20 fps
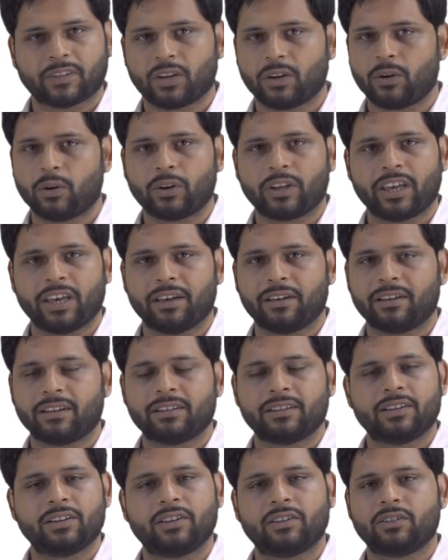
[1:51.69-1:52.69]
Okay,
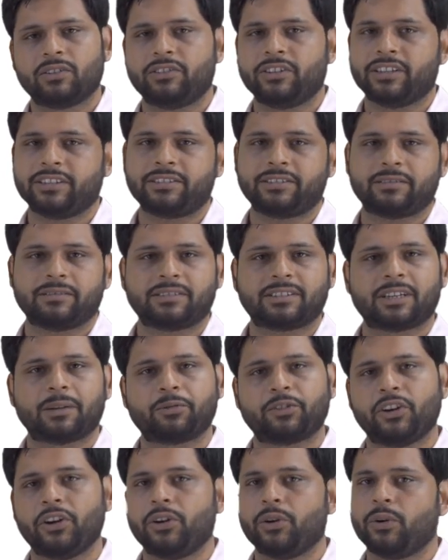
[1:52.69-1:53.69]
so just
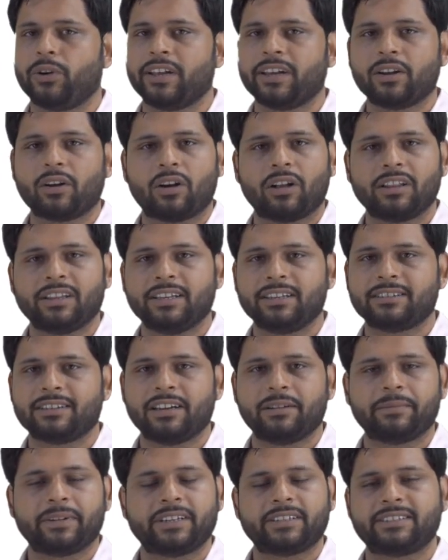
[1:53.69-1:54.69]
substituting all these
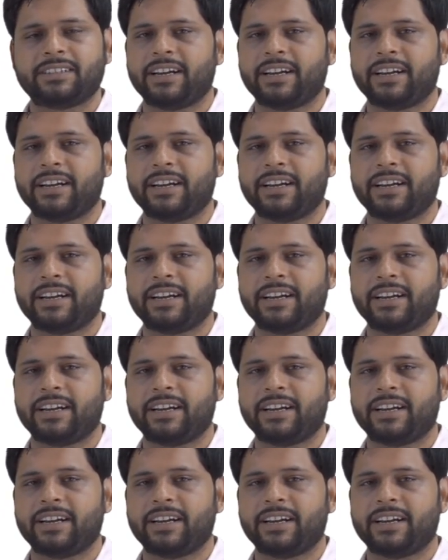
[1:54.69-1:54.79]
limits,